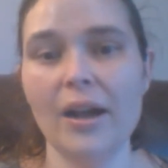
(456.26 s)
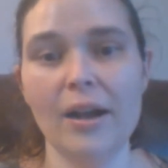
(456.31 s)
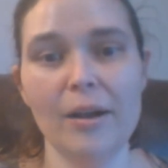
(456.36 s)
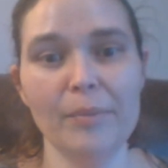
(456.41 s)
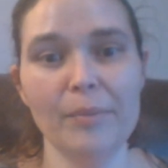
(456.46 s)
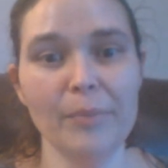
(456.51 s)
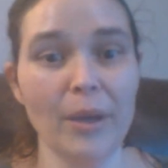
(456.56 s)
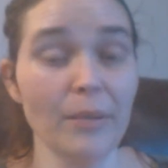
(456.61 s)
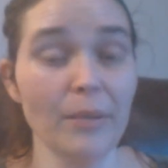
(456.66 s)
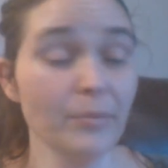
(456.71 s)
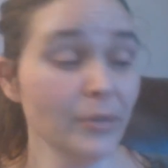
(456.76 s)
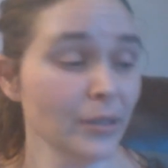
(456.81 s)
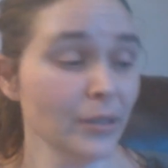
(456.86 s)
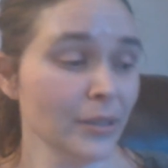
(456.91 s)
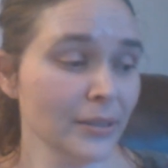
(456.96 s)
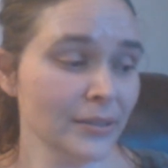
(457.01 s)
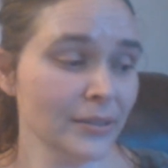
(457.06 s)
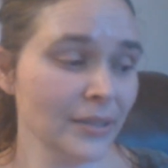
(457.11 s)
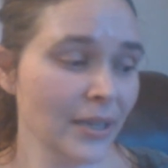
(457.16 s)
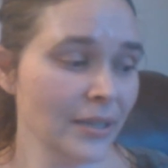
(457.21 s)
um, I'm
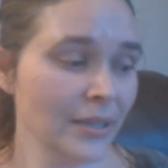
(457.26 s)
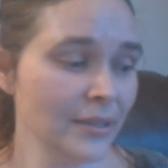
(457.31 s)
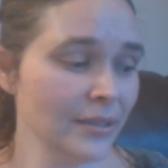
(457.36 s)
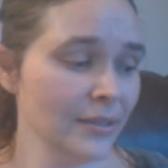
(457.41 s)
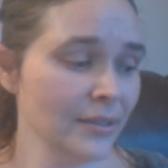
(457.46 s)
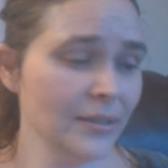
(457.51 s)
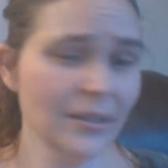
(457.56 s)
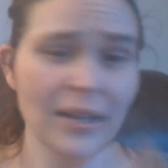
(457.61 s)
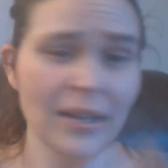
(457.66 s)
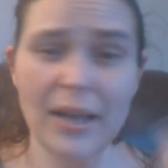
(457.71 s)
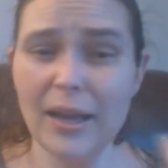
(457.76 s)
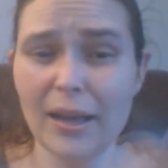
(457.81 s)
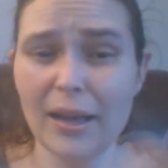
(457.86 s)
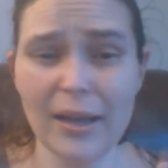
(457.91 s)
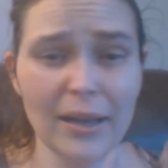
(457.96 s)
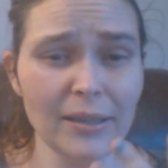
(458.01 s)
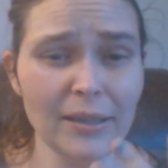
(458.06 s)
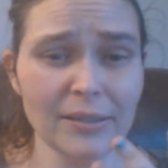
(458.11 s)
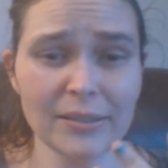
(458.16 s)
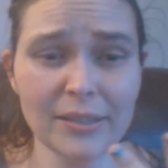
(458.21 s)
really excited.
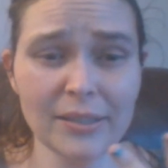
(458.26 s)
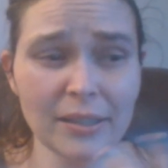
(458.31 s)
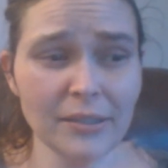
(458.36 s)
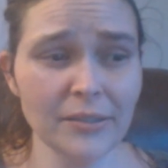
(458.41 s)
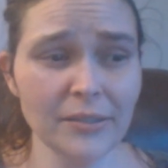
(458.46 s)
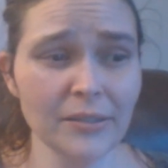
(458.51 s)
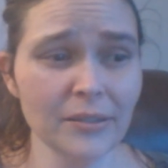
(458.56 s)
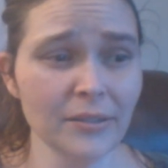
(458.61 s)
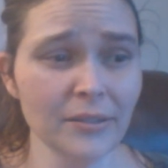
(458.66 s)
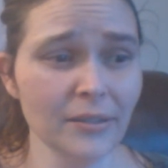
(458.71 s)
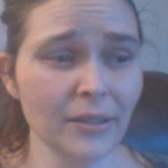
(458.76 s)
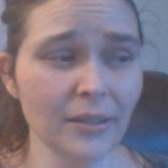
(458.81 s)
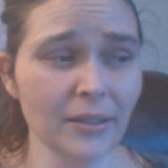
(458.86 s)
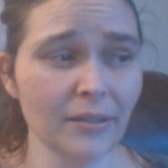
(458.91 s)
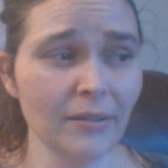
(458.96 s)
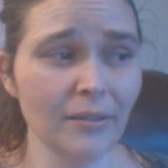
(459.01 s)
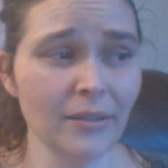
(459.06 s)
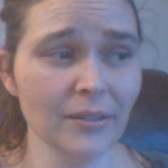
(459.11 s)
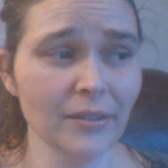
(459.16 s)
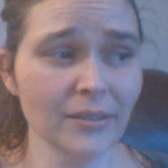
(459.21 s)
I just like to,
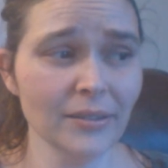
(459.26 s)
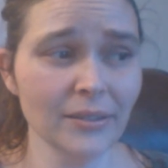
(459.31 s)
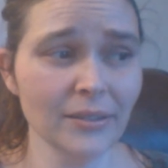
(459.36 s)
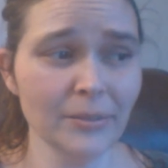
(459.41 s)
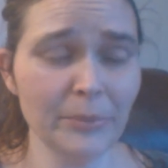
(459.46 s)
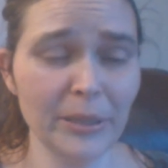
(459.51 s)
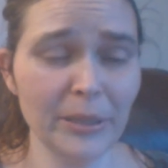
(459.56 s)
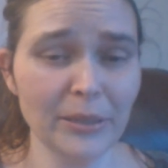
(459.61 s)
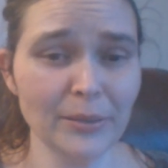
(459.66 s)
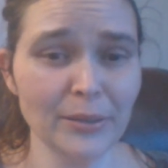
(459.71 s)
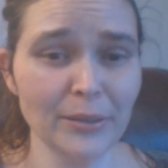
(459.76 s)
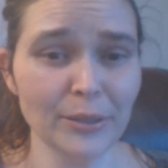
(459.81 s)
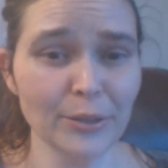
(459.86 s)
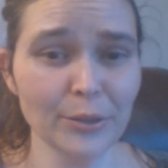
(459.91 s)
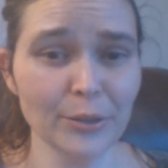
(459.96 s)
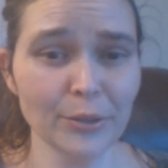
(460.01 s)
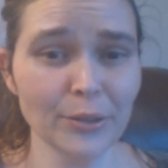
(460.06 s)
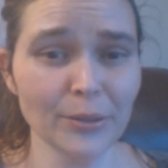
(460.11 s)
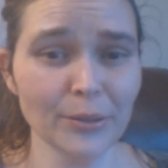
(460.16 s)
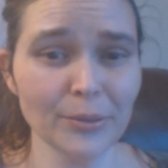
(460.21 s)
like, honestly make
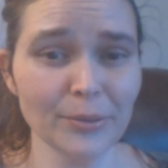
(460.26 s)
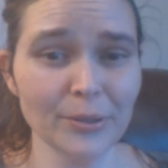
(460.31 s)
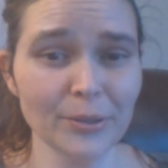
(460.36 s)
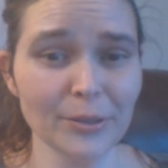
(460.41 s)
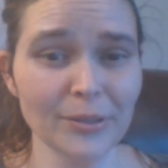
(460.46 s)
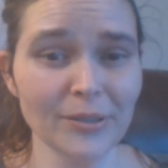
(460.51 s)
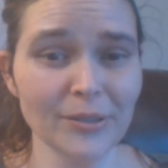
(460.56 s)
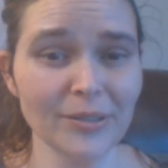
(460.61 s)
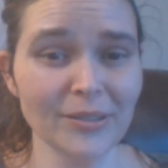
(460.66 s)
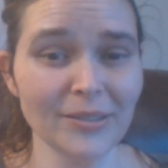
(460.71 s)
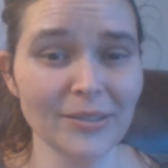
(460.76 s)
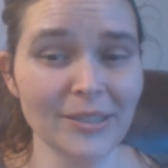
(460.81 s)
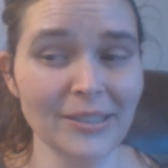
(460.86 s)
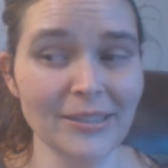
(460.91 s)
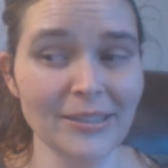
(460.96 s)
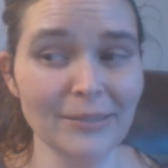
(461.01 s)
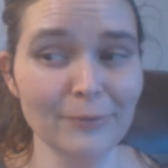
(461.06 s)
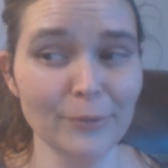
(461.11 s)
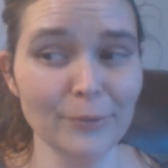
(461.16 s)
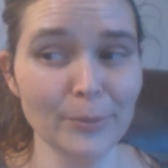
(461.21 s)
t-shirts are just
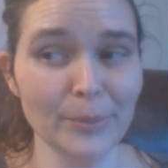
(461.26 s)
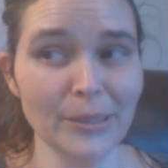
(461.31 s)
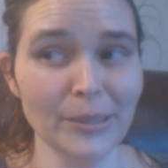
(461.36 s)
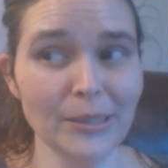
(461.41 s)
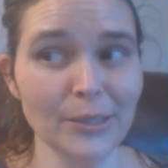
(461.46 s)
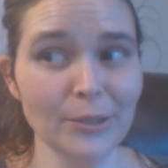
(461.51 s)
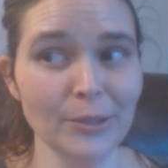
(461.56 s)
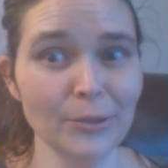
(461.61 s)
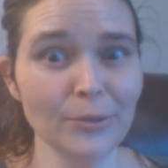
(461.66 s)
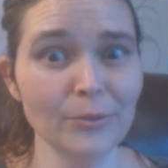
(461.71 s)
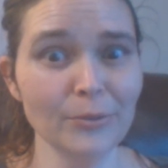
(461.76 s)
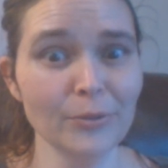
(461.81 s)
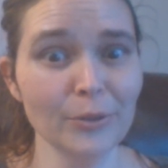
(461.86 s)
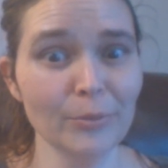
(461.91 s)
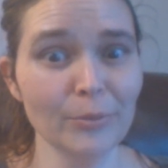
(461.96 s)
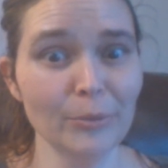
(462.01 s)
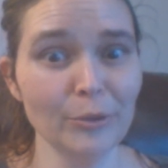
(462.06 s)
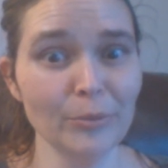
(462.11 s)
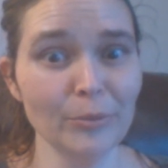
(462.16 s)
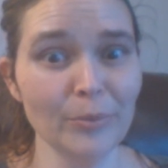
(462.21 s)
easy for me to do for
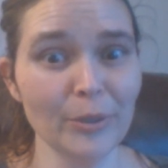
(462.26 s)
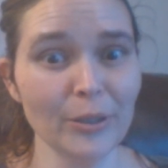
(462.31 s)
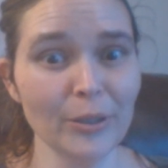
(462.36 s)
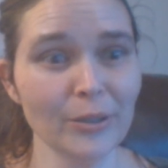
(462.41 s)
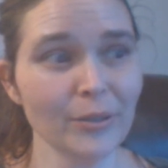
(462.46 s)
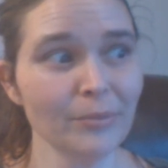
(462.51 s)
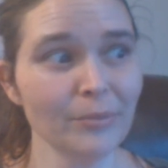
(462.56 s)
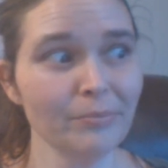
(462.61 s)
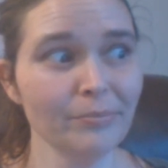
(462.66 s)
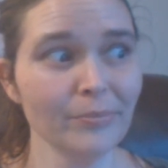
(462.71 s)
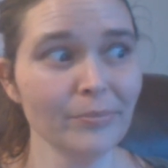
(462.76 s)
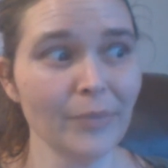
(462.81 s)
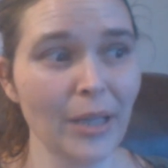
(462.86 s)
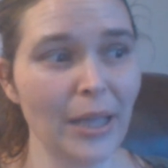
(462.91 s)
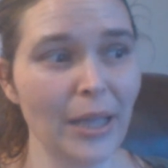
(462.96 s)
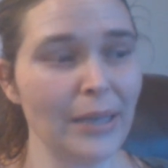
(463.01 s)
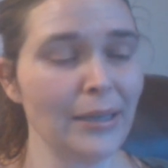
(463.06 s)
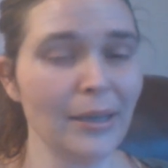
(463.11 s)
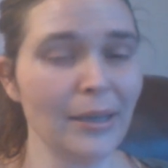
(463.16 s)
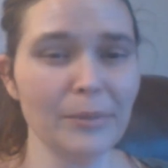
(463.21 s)
the most part,
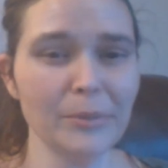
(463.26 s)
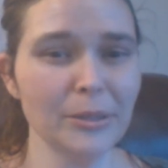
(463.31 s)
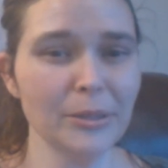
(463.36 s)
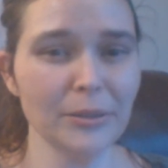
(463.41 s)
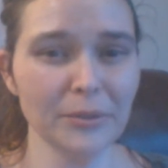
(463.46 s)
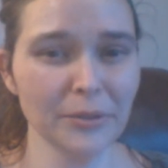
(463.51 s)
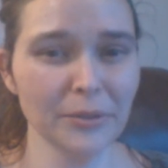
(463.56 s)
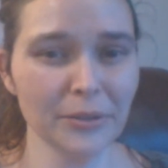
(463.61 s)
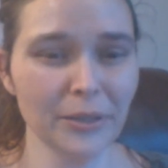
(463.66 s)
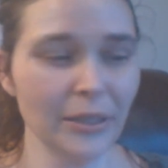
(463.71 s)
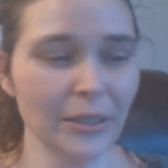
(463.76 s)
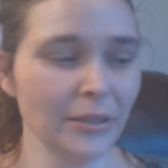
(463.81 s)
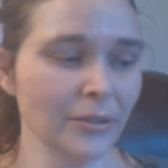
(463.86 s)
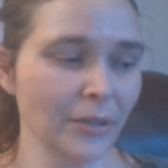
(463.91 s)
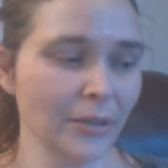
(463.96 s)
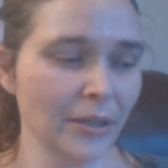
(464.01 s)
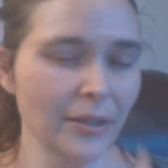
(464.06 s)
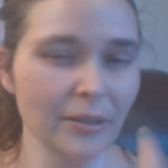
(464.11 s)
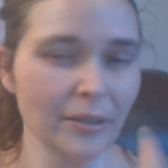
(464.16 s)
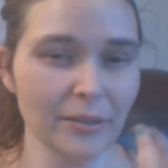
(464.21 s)
and I'm still learning,
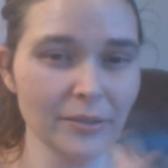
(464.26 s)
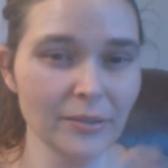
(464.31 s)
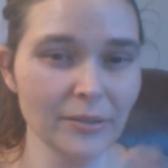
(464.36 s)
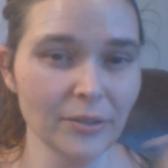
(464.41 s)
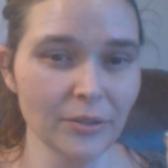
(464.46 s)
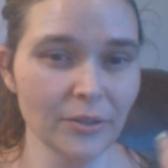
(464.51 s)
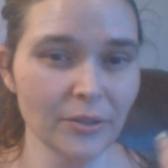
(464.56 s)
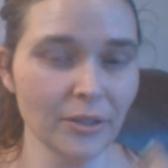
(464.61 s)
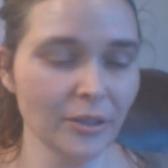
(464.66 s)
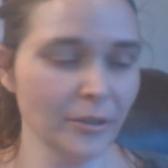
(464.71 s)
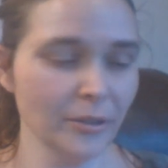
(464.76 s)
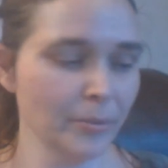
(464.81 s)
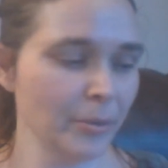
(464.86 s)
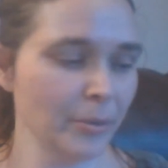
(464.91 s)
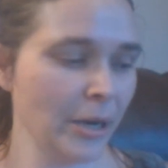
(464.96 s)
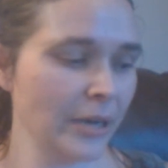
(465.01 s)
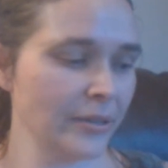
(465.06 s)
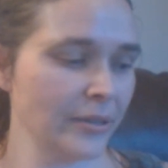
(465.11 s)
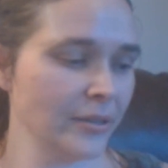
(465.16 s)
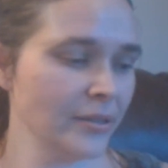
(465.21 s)
so I think it's a good thing to
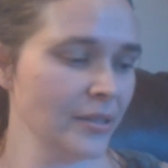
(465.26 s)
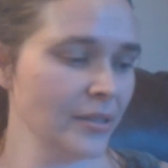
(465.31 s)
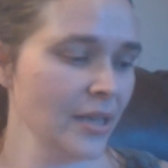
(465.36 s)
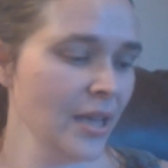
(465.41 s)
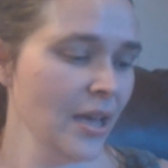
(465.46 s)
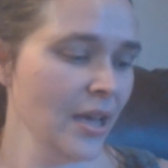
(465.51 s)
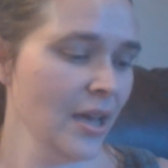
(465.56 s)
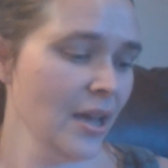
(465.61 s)
practice.